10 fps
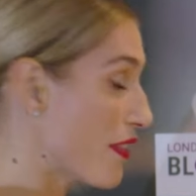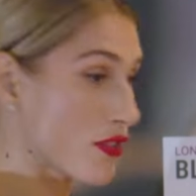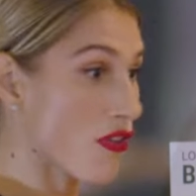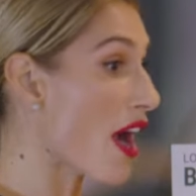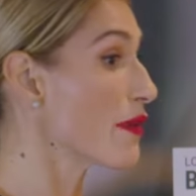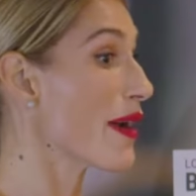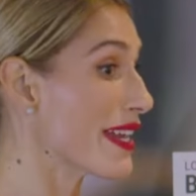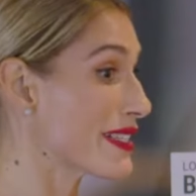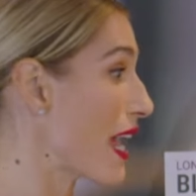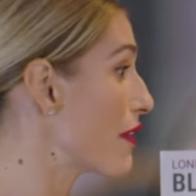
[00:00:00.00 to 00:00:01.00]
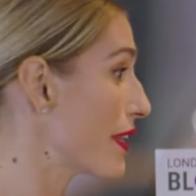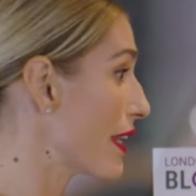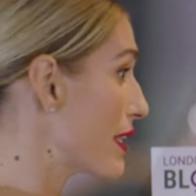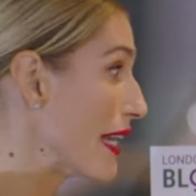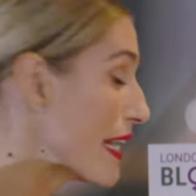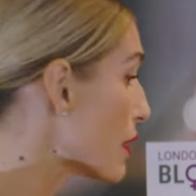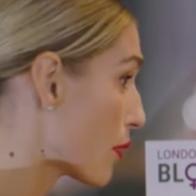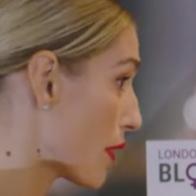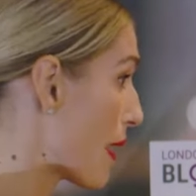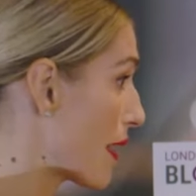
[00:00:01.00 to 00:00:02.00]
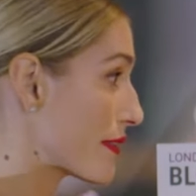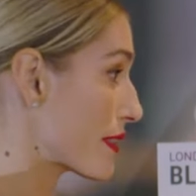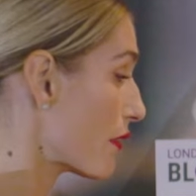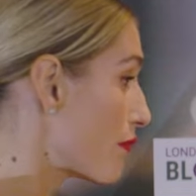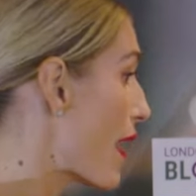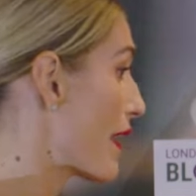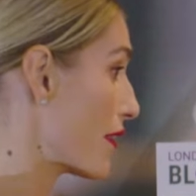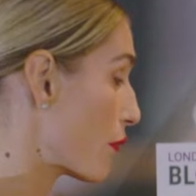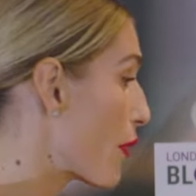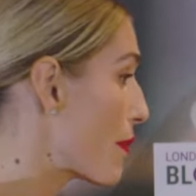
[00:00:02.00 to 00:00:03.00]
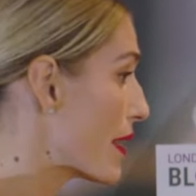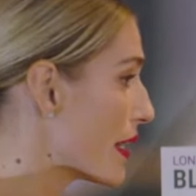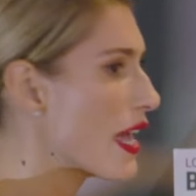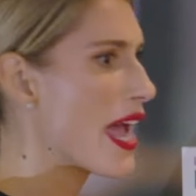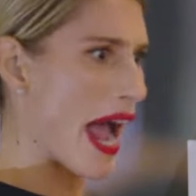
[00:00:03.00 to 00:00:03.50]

And the right way is having equal amounts of men and women.